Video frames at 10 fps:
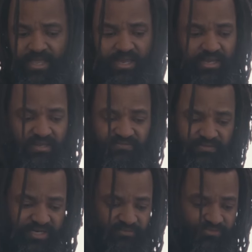and
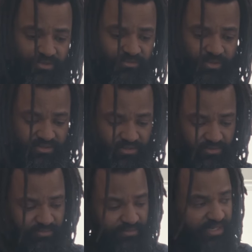very comfortable.
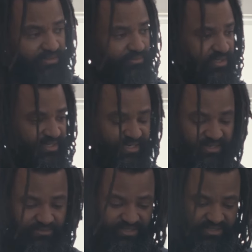So I will lay
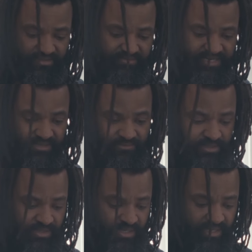down this on the ground.
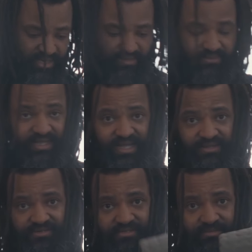I will add
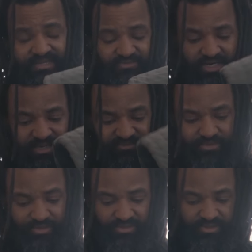the air mat for
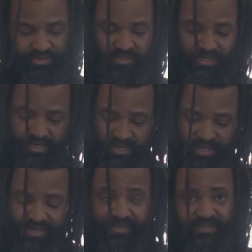comfort.
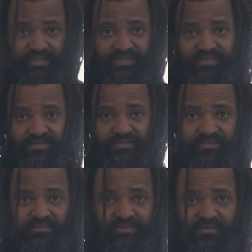I can lay
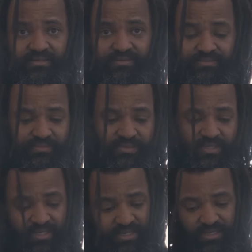this
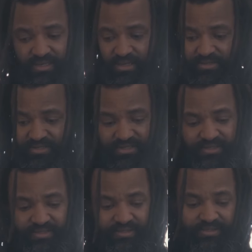on the,
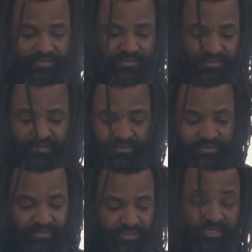uh, the, the,
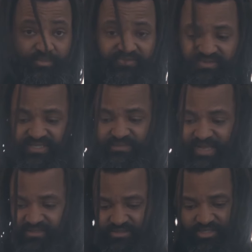the on top of this
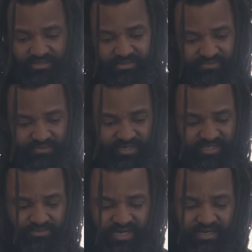mat just for extra